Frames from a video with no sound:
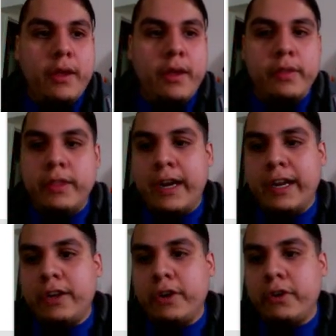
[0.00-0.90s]
Then I
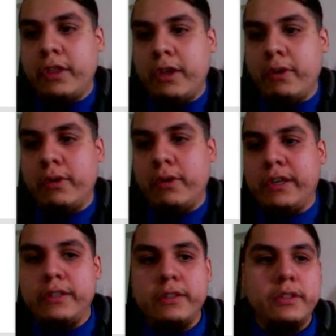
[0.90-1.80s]
go to the
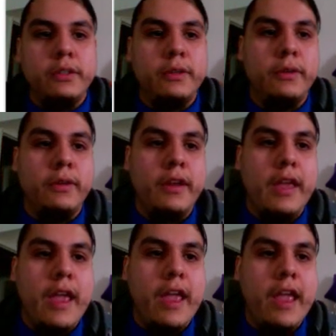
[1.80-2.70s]
orange,
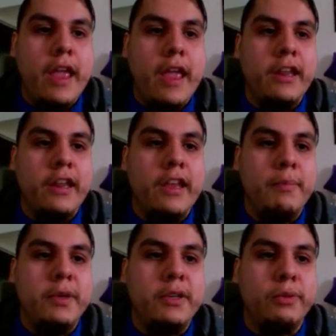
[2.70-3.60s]
and in
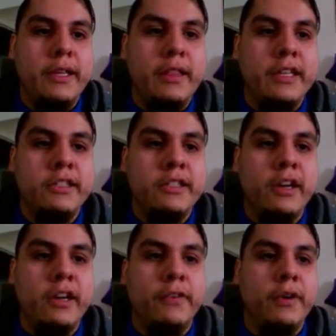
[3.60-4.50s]
between this
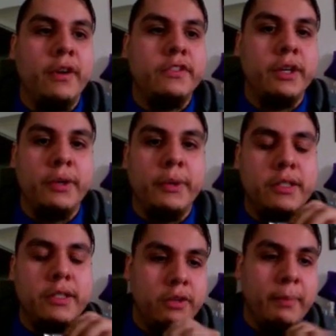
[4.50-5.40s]
interval of 0 and
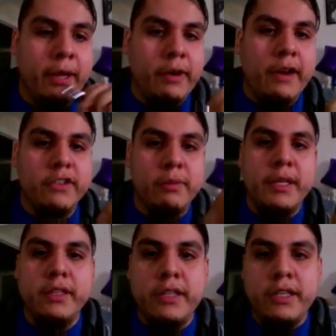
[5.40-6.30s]
2, my graph should be
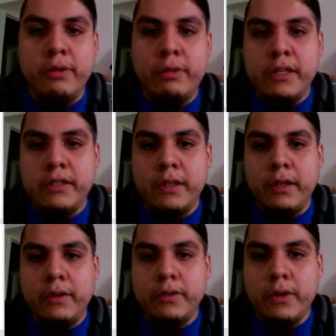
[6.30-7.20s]
decreasing,
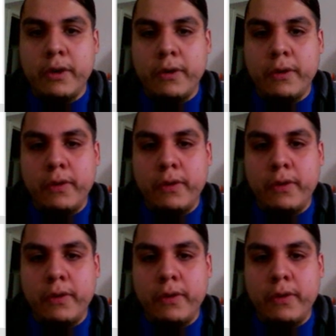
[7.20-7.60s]
so